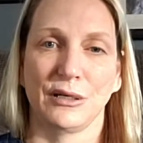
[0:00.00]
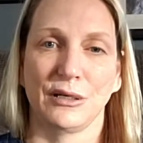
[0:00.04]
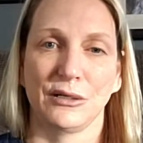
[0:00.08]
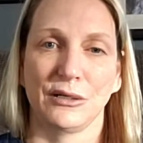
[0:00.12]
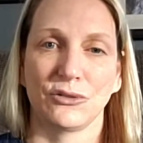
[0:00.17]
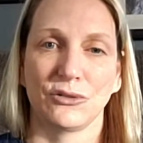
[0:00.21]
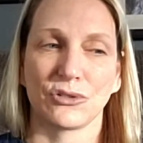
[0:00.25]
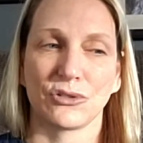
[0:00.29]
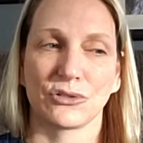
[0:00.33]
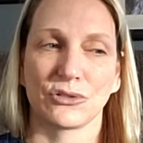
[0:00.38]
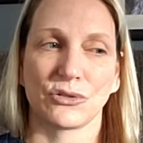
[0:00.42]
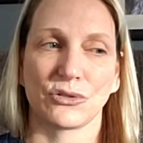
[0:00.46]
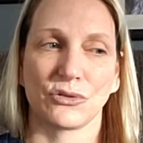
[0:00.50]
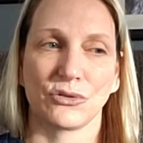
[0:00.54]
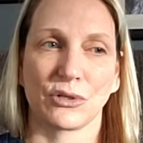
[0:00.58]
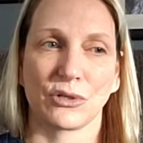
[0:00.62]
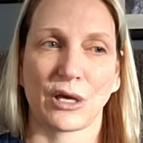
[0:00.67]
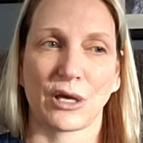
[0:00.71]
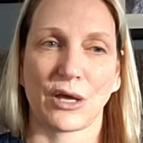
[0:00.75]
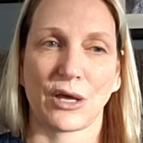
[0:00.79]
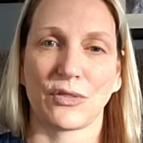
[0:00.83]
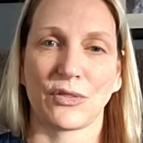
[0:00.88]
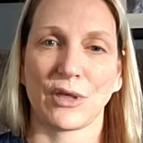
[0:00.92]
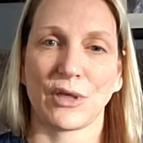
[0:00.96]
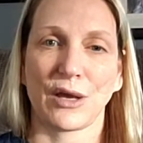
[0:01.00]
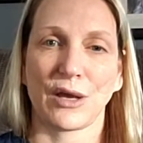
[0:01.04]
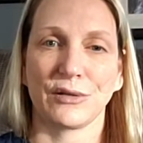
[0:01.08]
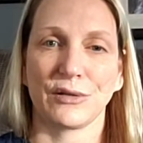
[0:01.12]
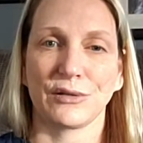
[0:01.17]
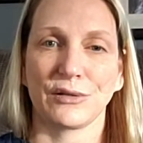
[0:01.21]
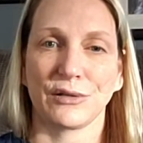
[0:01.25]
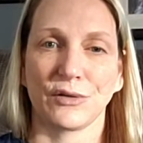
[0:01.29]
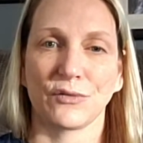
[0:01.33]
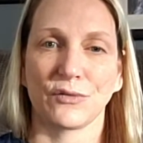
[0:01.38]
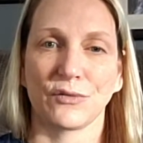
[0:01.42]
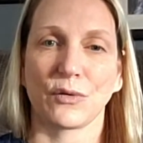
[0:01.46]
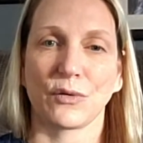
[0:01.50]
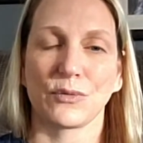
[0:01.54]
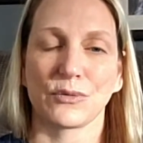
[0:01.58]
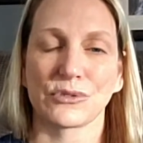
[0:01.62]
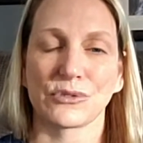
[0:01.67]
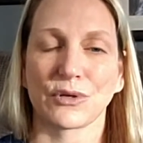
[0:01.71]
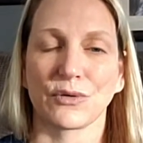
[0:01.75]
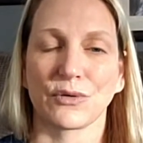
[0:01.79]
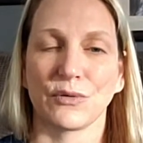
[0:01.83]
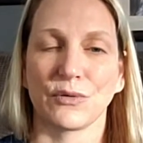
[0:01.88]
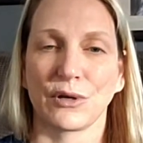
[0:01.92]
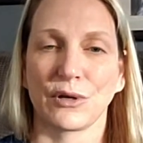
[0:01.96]
Just so you got the idea of what was
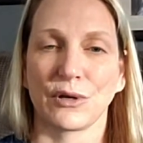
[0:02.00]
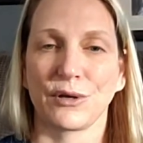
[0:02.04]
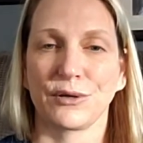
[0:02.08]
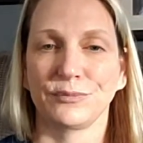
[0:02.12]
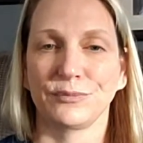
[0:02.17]
going on.